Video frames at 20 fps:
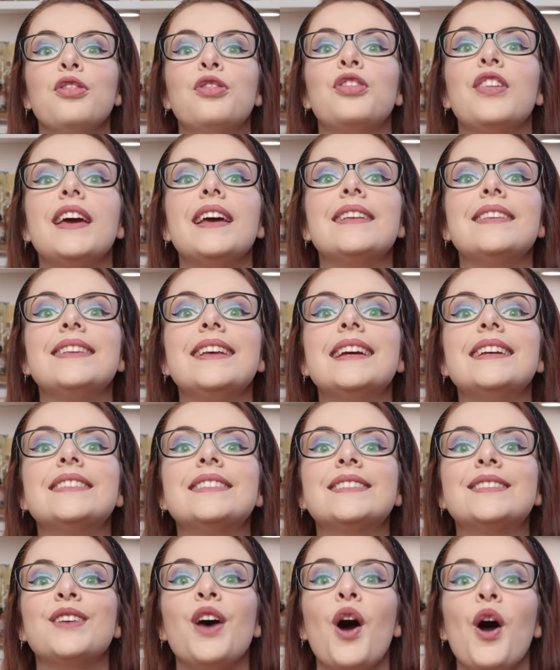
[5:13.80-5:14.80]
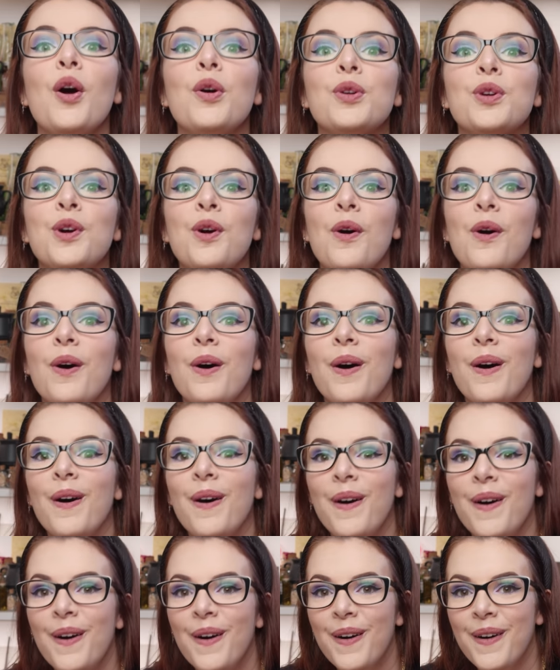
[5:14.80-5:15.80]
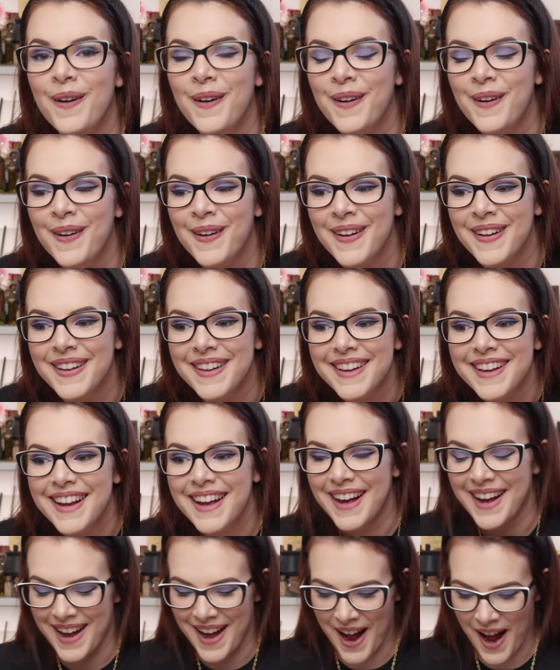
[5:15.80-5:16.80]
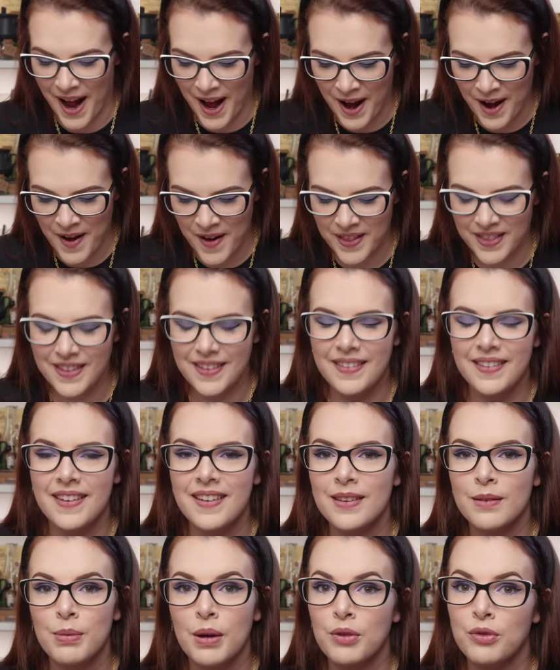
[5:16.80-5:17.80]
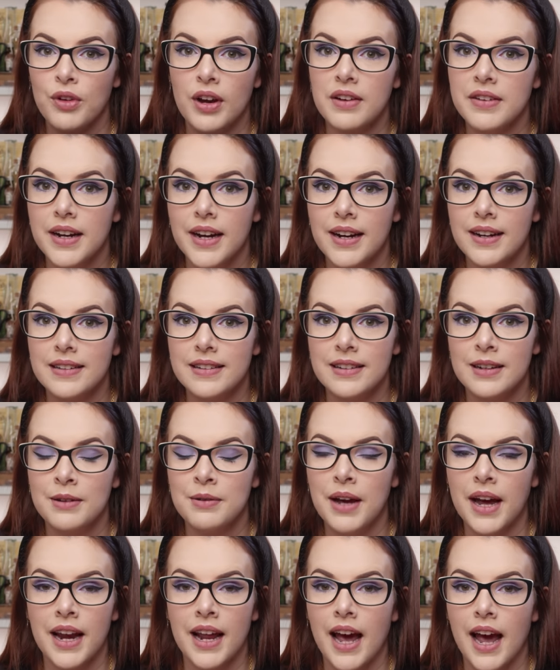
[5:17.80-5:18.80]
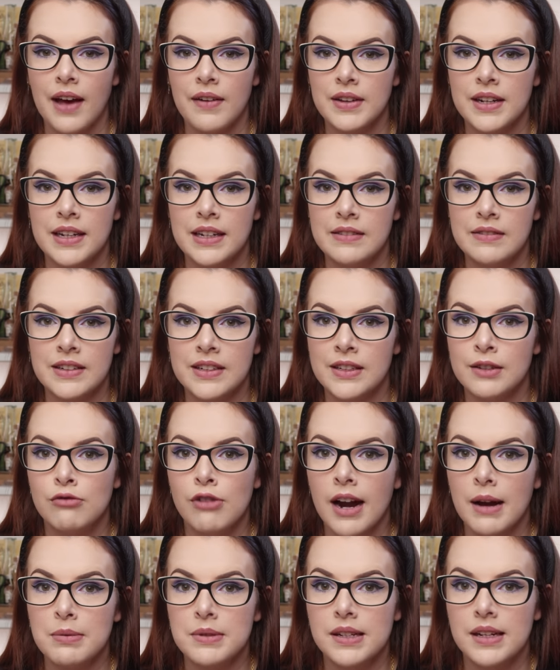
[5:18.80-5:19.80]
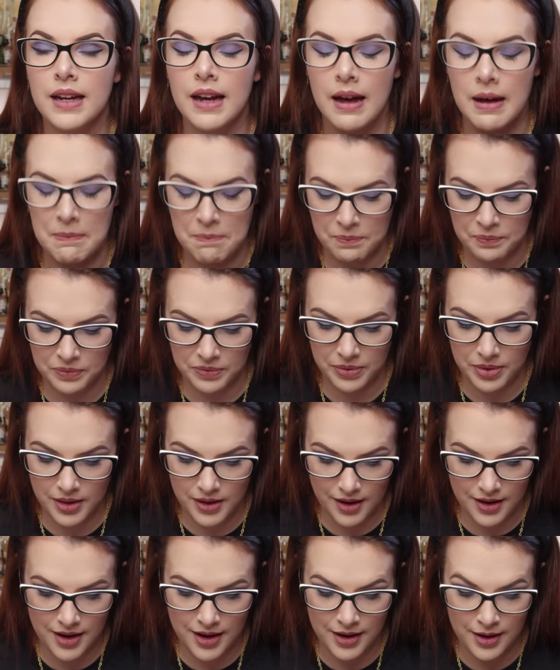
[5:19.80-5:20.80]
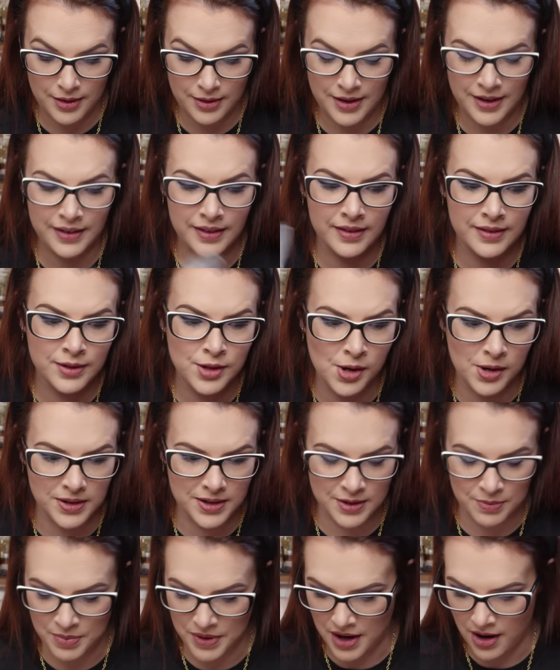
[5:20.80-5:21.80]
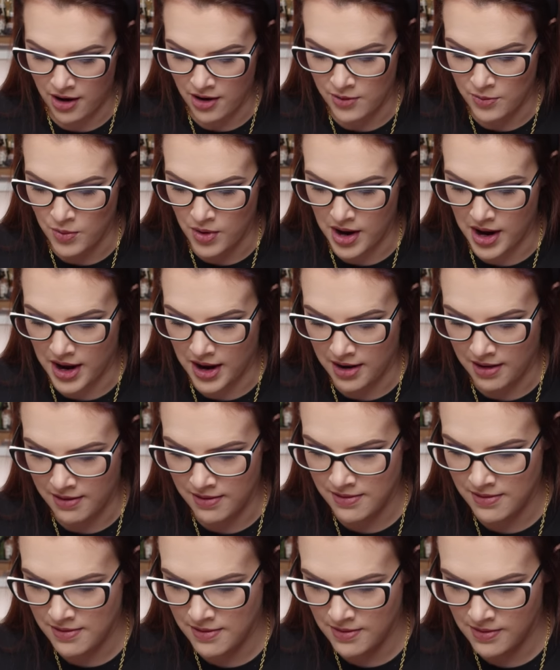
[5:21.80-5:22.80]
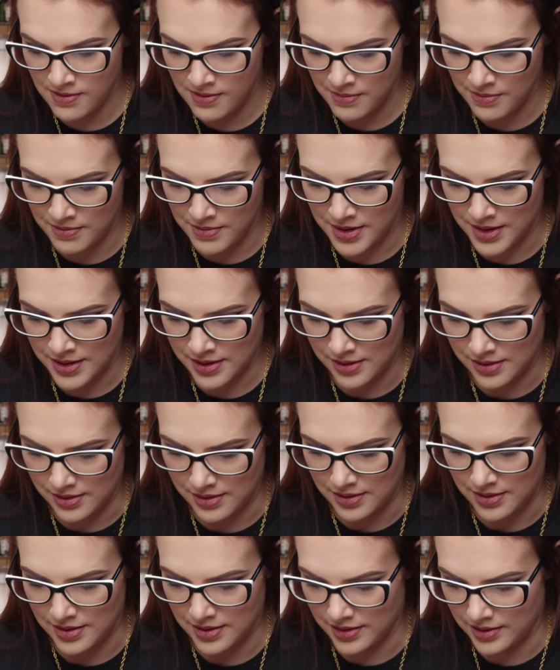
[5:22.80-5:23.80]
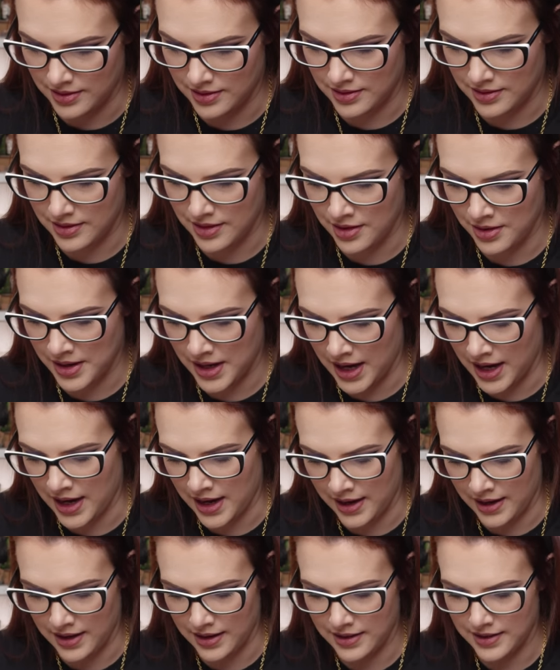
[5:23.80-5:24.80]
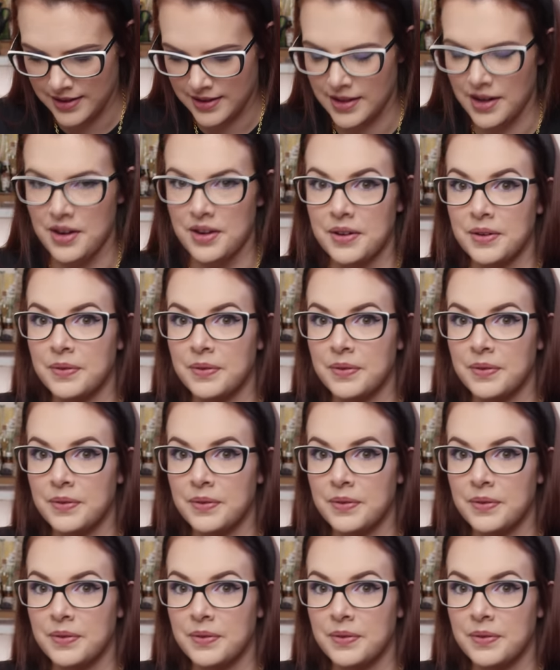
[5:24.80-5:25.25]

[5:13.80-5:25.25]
This is so cool! This is my favourite item. I haven't even unwrapped it yet. This has got to be homeware. Oh my goodness. Okay, so